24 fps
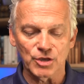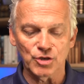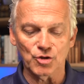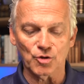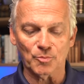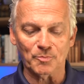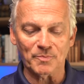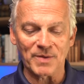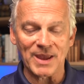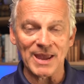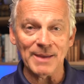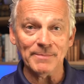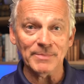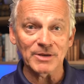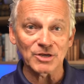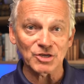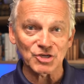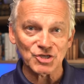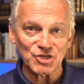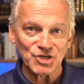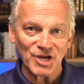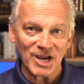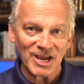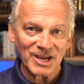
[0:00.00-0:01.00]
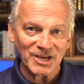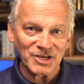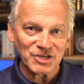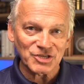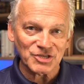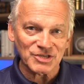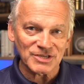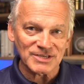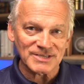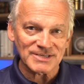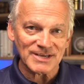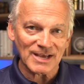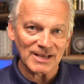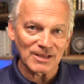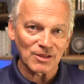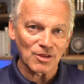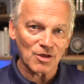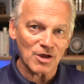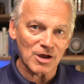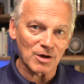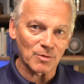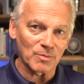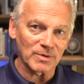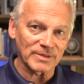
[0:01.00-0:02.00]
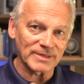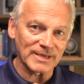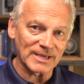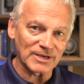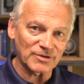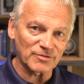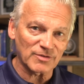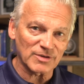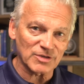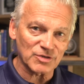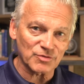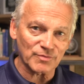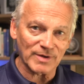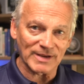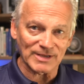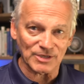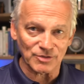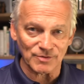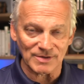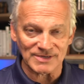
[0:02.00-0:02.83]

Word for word: your payment changes along with interest rates.